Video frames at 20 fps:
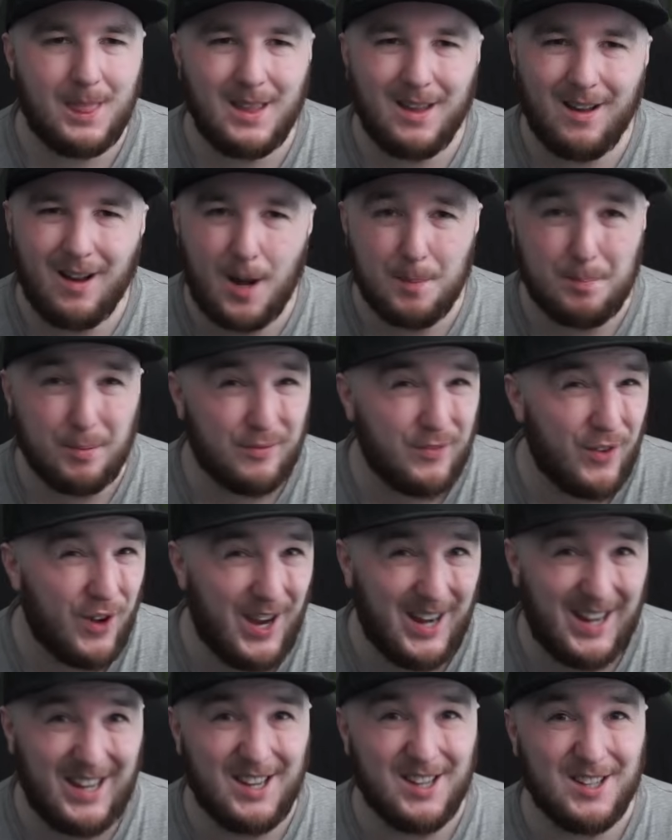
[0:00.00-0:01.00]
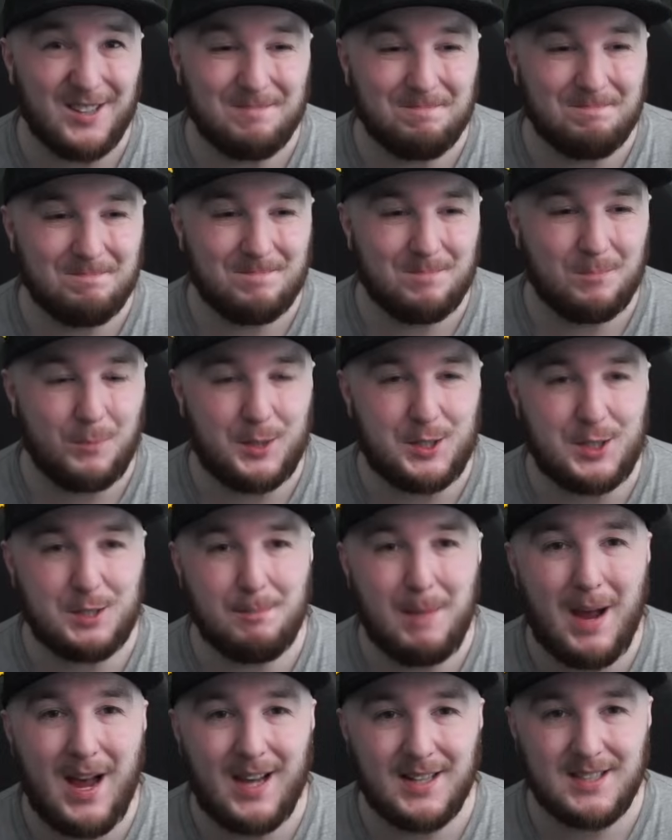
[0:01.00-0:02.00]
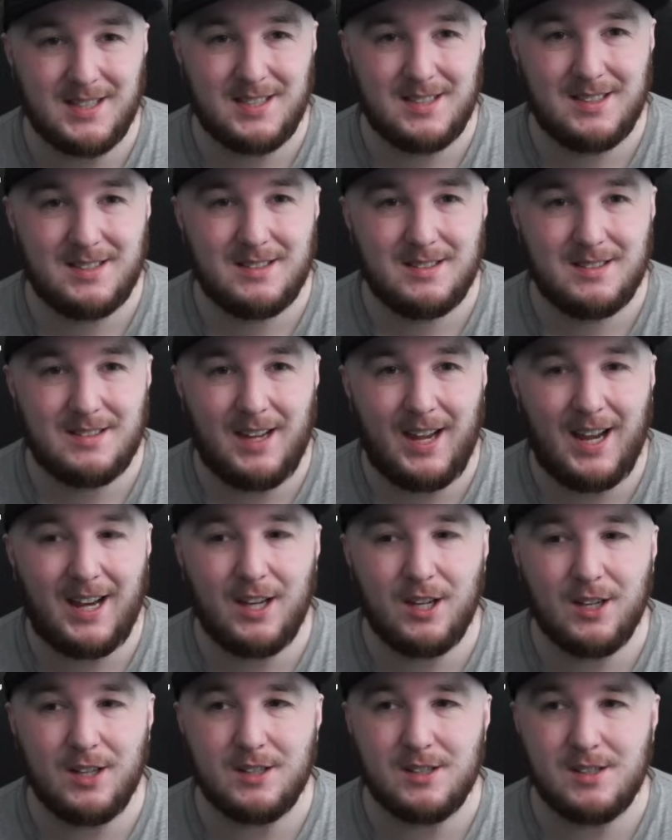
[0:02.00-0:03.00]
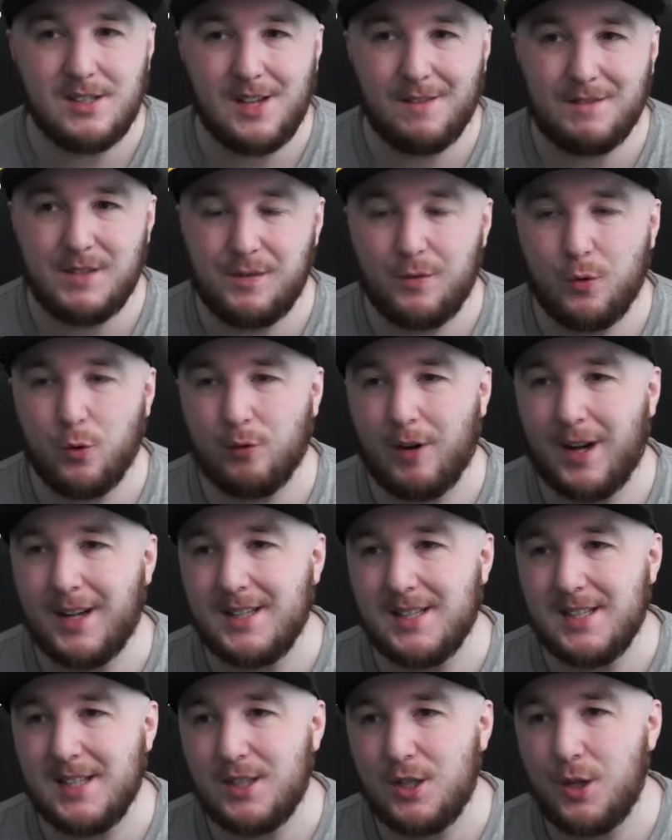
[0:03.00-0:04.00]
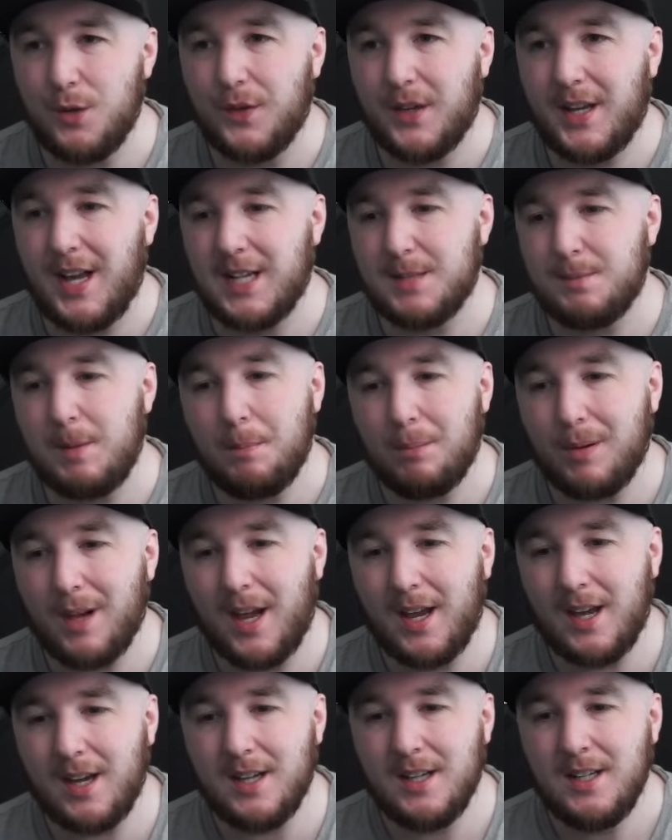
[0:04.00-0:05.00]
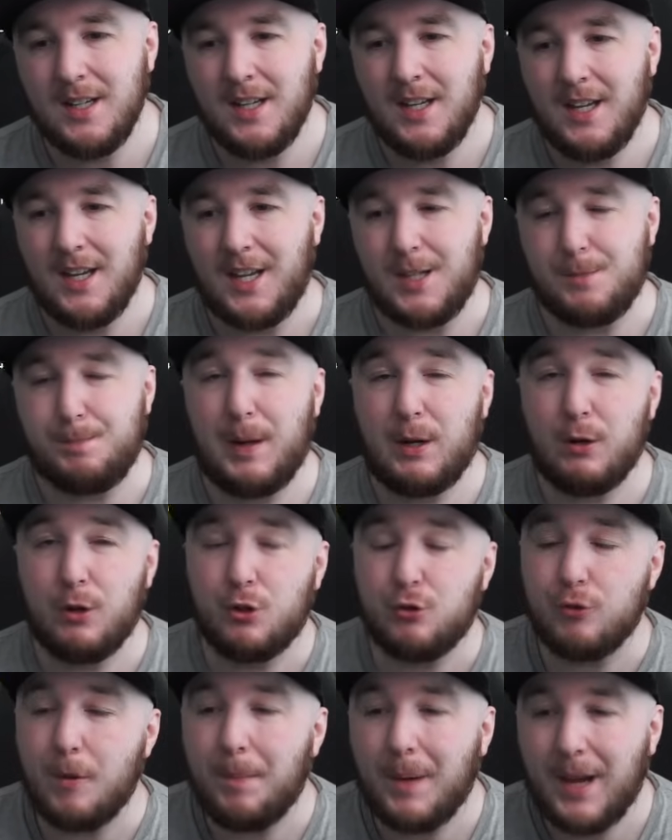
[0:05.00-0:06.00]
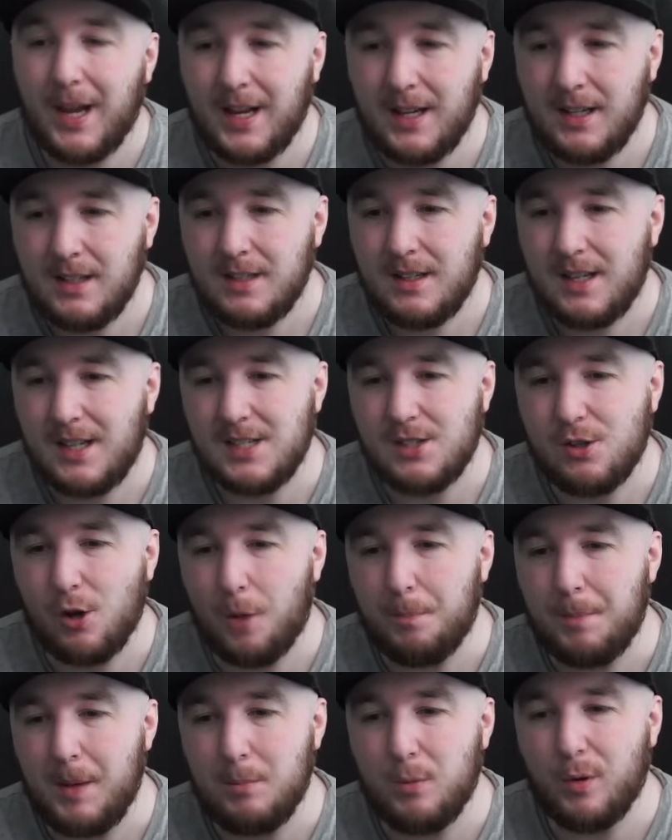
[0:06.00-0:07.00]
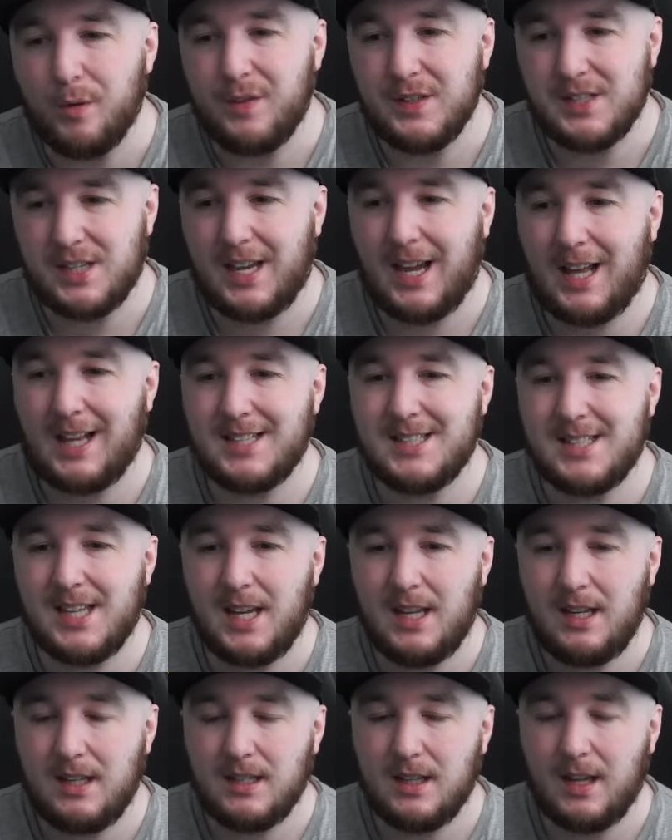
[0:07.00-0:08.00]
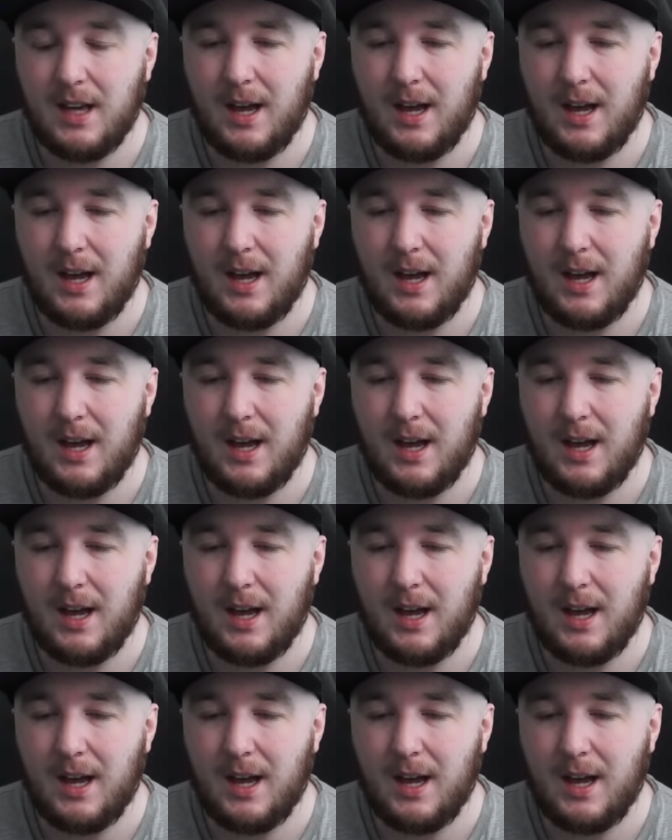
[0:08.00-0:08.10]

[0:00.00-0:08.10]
I prefer Elliott, which is mad. Elliott, 74 rated, youth academy player. He's better at dribbling. He's got a bit more physicality.